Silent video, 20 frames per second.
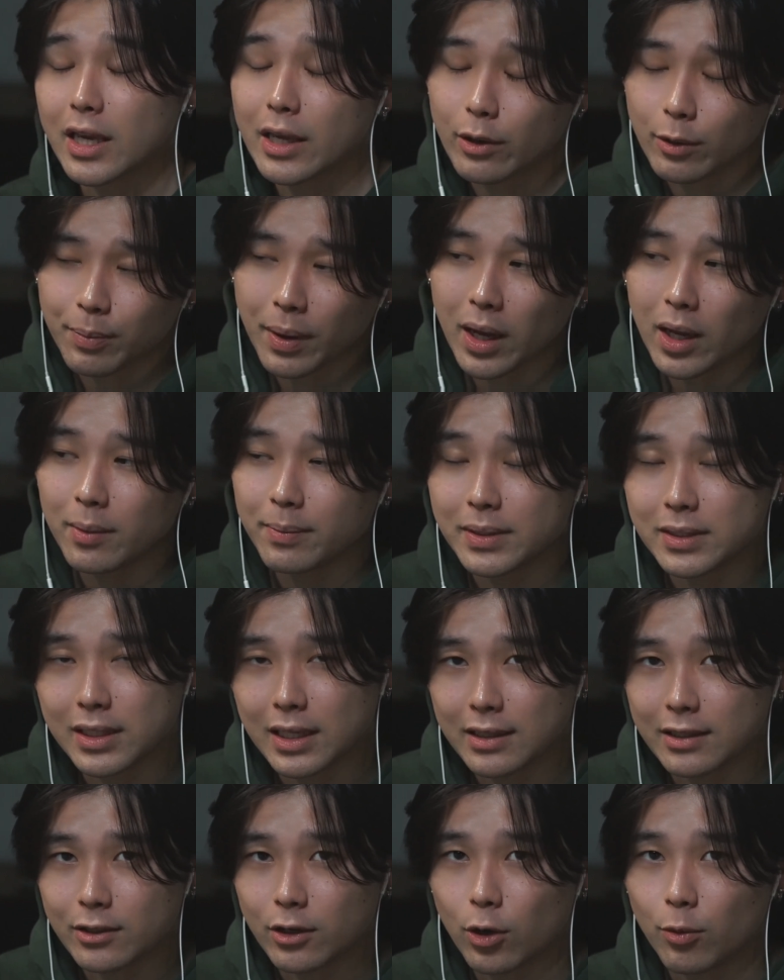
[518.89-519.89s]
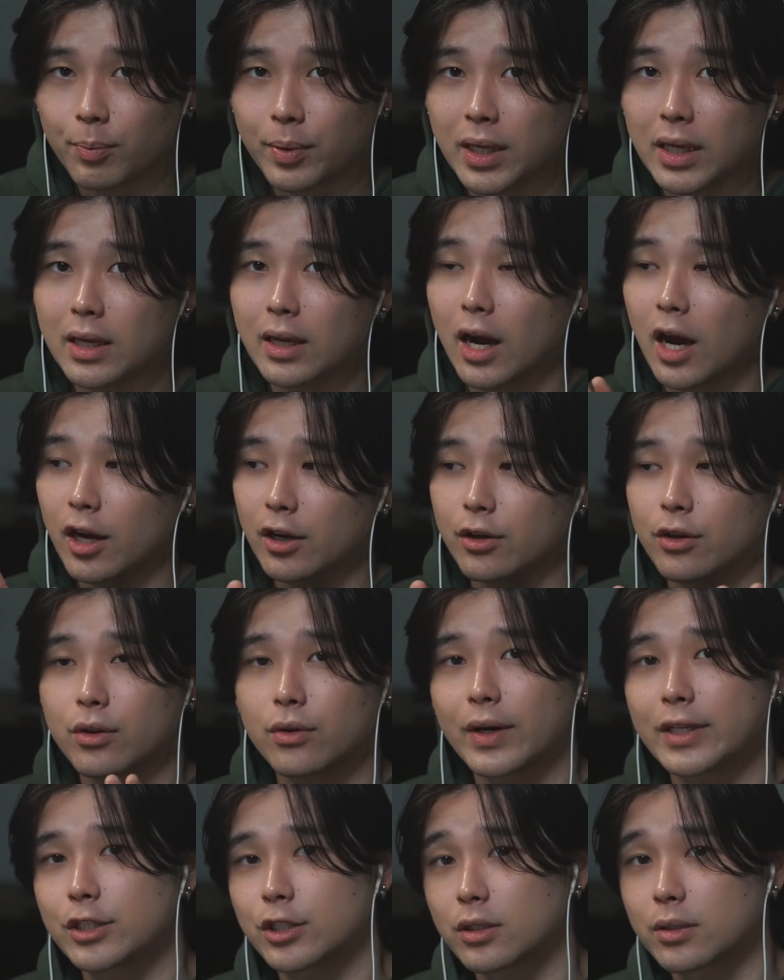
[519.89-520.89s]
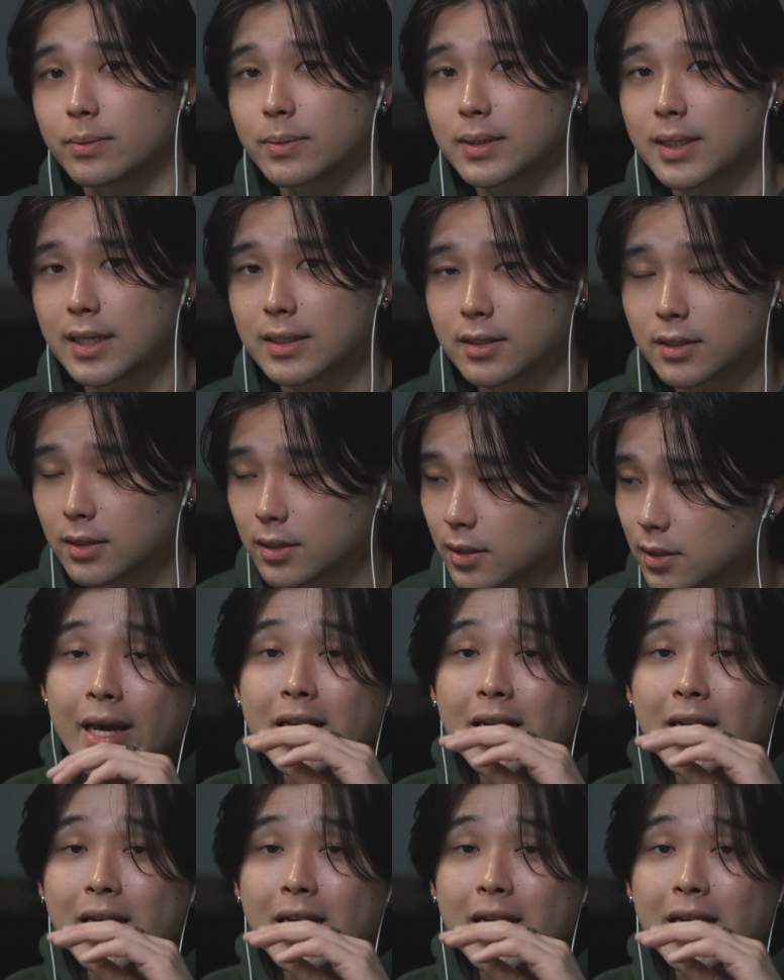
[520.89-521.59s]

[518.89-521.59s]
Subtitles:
it'll probably be slightly OP under the right circumstances.